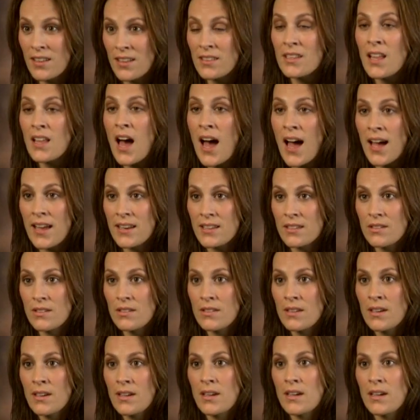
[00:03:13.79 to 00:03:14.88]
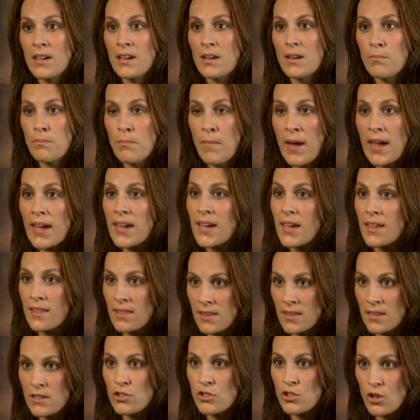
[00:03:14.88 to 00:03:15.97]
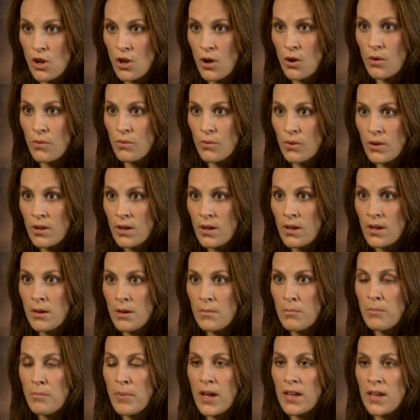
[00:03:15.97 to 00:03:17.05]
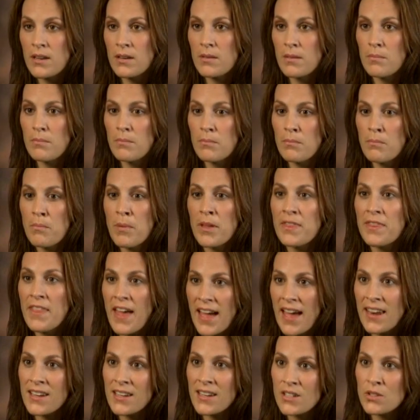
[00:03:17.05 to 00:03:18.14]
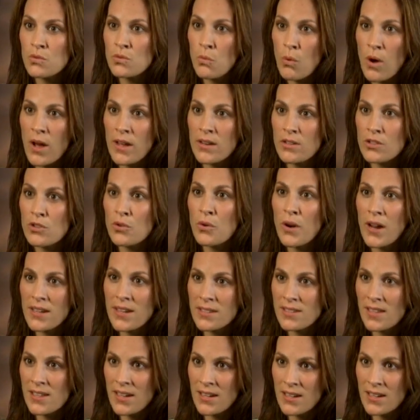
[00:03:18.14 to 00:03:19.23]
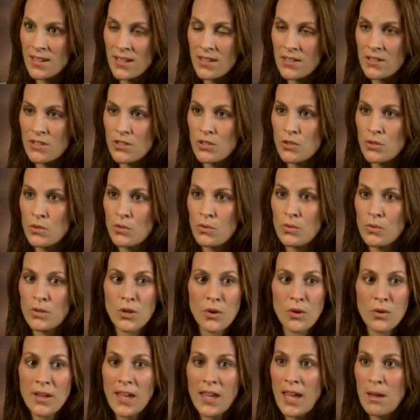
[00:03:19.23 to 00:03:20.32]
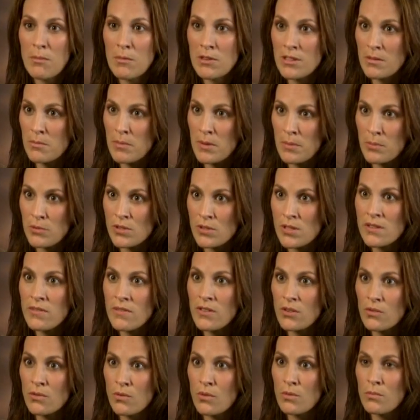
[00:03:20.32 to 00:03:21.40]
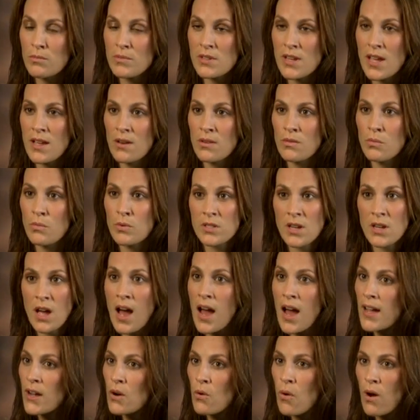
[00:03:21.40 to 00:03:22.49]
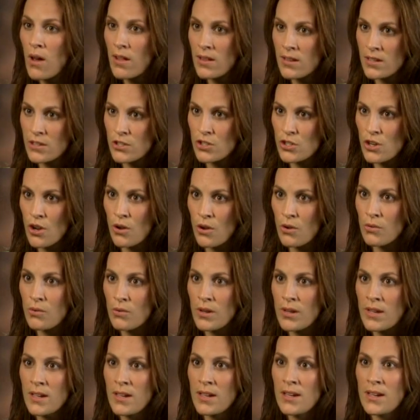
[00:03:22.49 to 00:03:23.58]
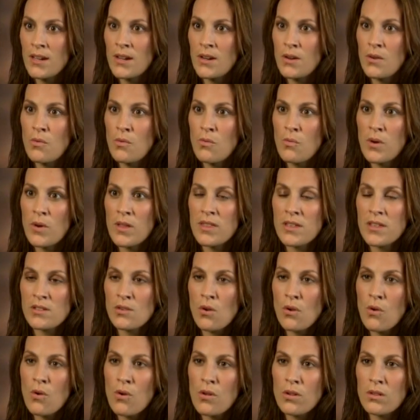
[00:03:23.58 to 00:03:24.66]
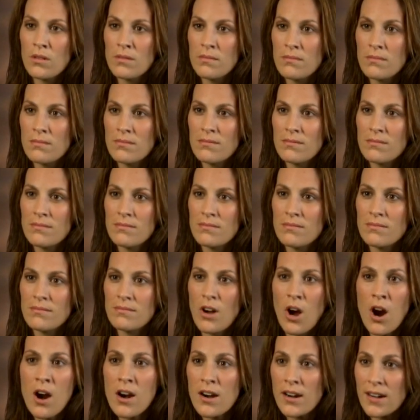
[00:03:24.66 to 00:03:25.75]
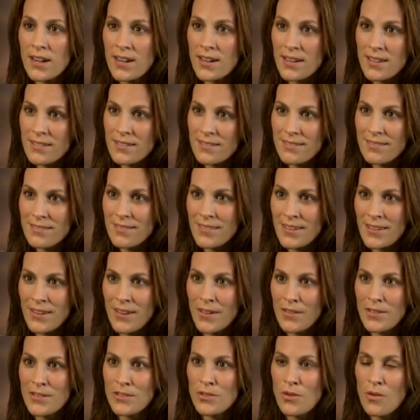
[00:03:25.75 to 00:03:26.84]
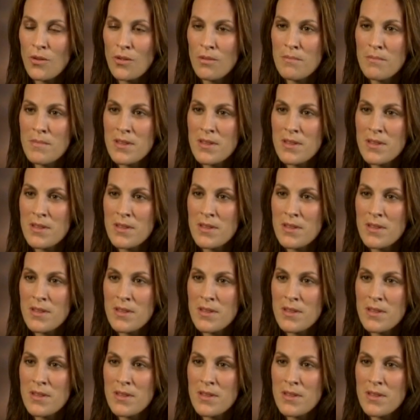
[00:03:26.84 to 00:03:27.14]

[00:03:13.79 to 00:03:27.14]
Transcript: a lot making this show, but but that is what translated into, you know, it came into people's living rooms and was a high quality show with this whole arc, you know, this whole